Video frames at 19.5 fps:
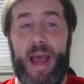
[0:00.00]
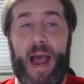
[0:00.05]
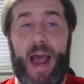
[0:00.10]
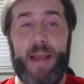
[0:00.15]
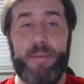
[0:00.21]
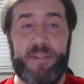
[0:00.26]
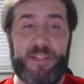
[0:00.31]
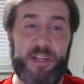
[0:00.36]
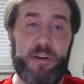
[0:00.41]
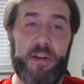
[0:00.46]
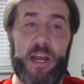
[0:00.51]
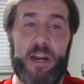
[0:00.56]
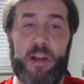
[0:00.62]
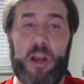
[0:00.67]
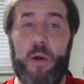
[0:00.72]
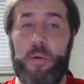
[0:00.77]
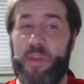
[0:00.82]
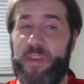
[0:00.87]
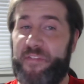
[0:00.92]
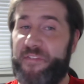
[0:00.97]
I'm still going to
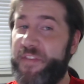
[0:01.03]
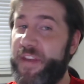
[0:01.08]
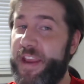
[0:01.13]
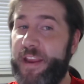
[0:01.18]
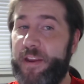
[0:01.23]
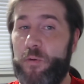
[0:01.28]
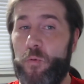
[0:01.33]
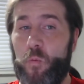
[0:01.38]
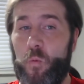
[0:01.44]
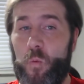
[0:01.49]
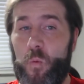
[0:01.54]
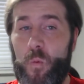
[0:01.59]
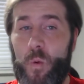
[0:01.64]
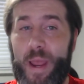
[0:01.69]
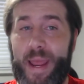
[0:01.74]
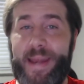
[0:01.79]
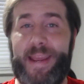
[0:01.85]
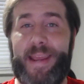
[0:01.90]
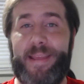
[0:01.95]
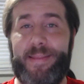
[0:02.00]
go with The Fiend
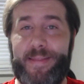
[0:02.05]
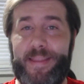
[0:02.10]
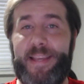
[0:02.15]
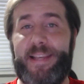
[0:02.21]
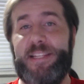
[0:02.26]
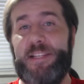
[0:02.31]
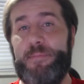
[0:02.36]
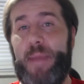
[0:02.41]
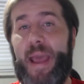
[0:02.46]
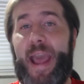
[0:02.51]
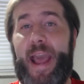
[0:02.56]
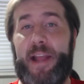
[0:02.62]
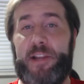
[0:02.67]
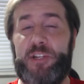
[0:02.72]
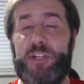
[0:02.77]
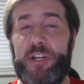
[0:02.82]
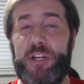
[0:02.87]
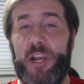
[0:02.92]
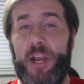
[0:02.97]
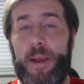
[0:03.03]
winning this
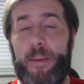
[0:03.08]
match,